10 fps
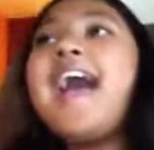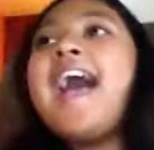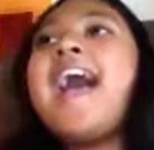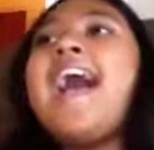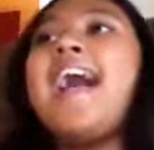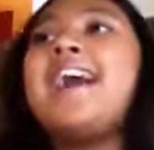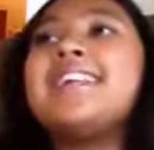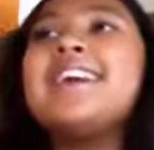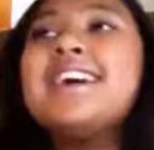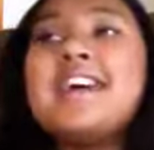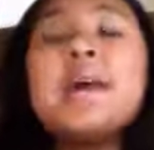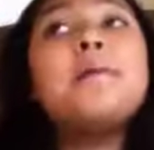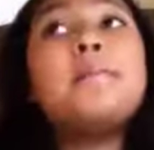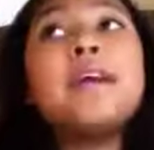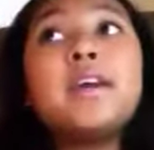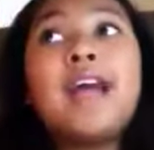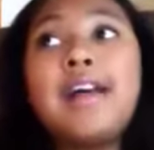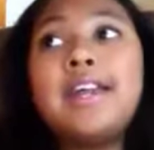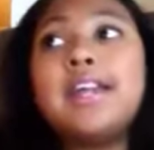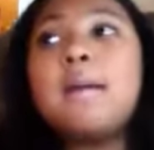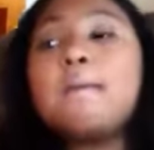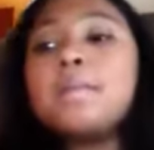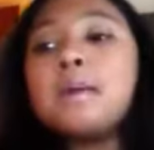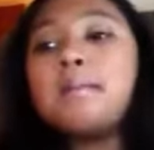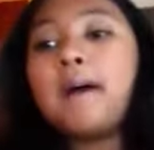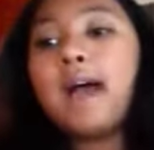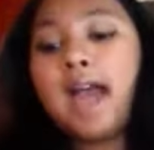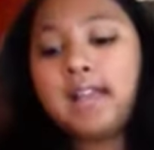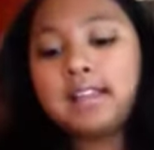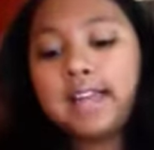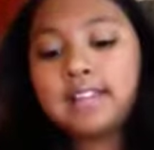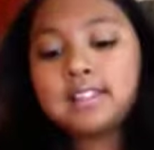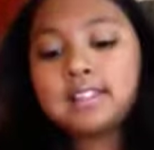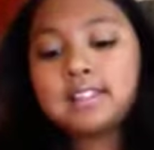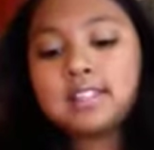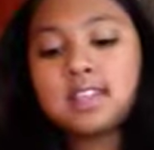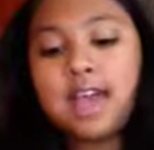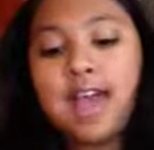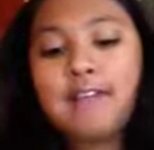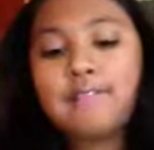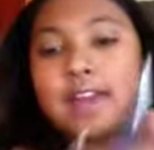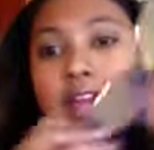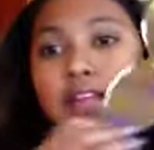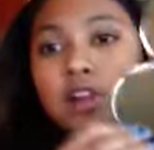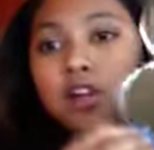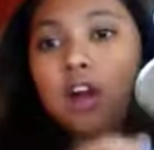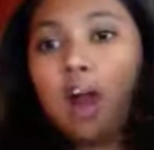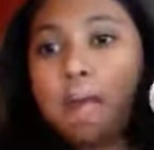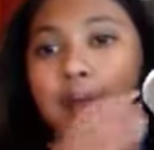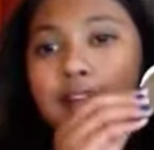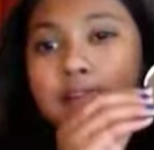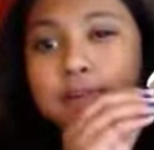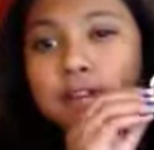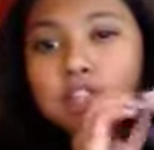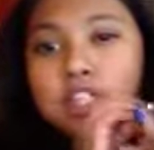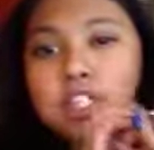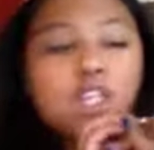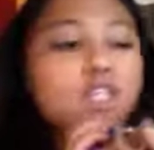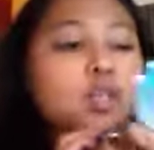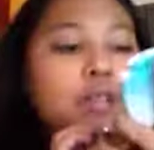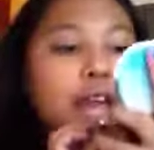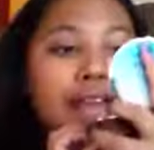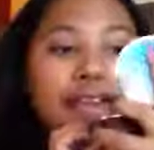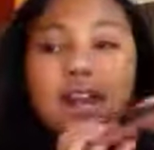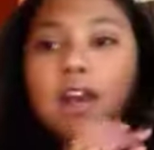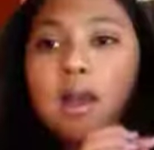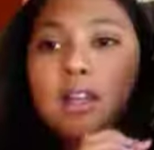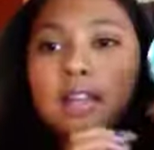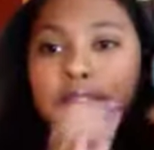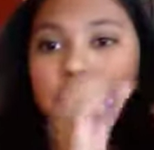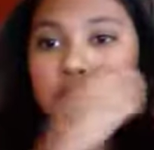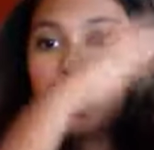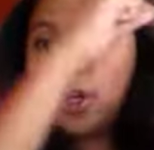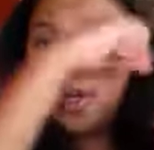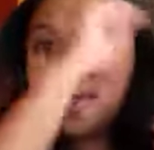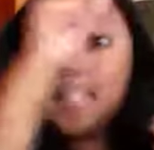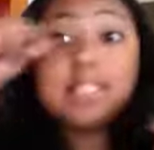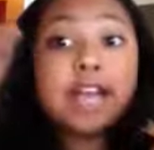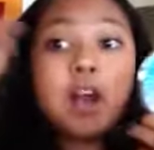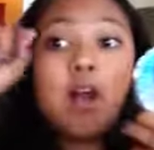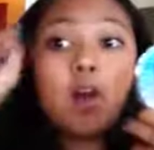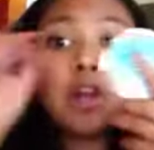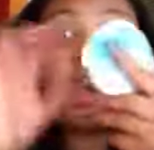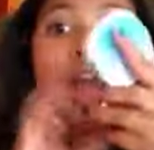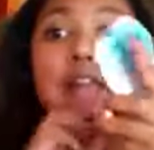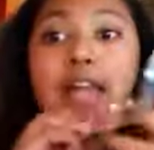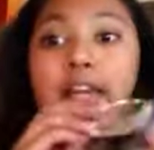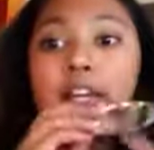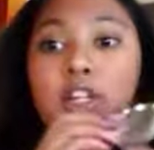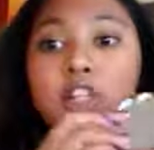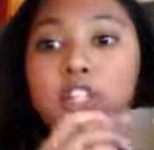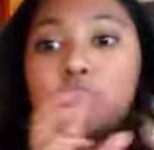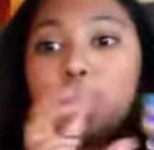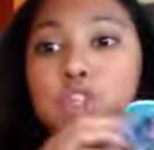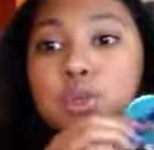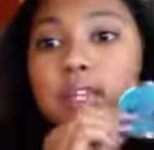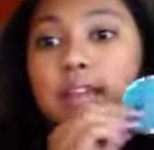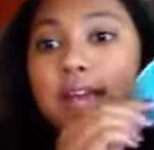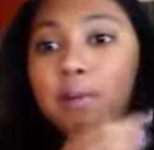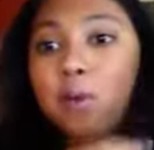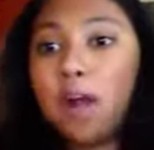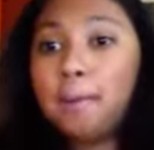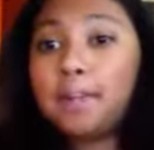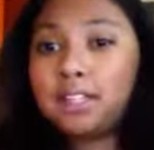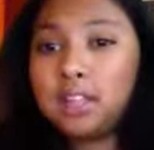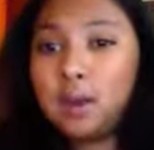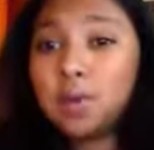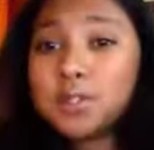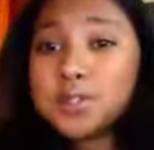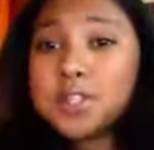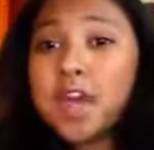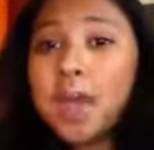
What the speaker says: and it'd be crowded. But I liked to have a little compact mirror just to do like like, you know, your mascara or your eyeliner just to do it, like, more up close.